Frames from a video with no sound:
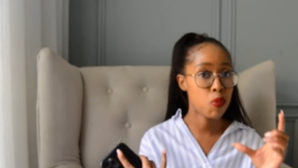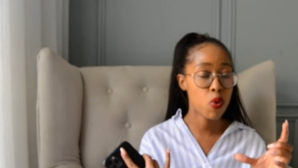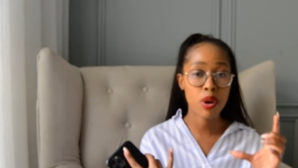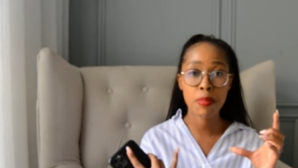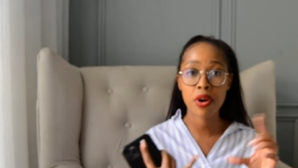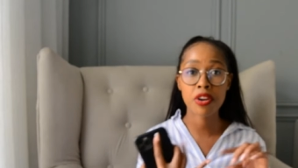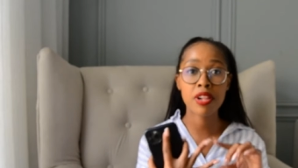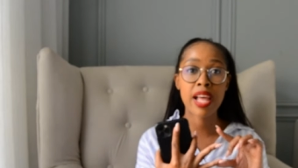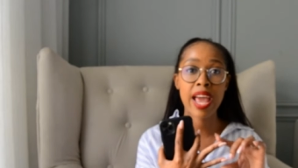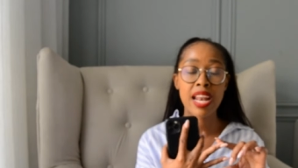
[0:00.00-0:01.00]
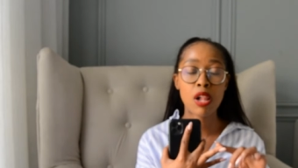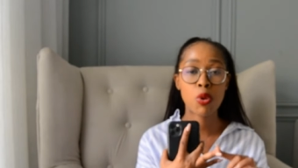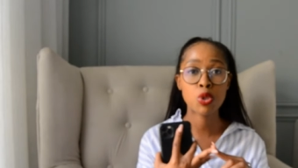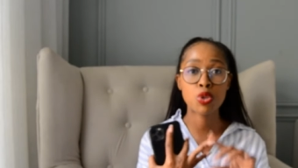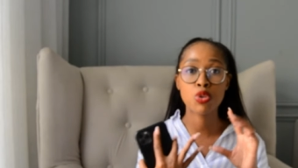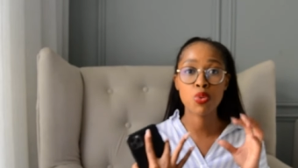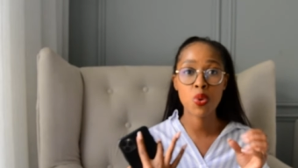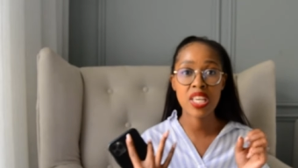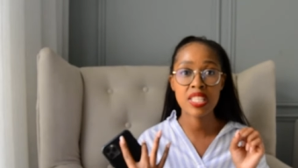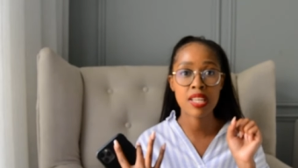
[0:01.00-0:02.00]
like a water bottle, and I'll
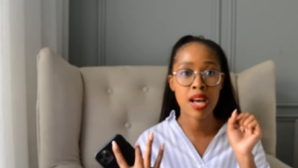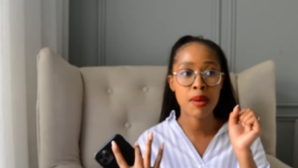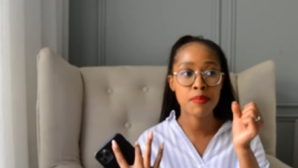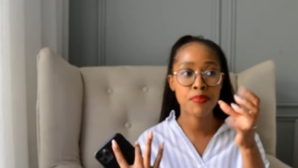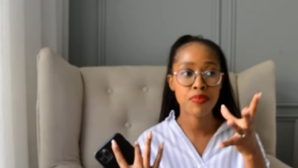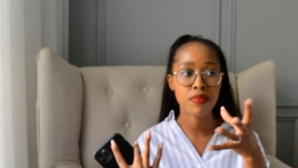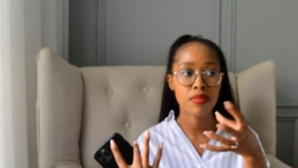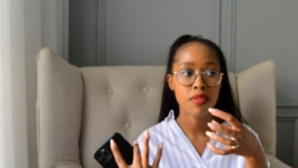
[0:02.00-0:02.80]
also squeeze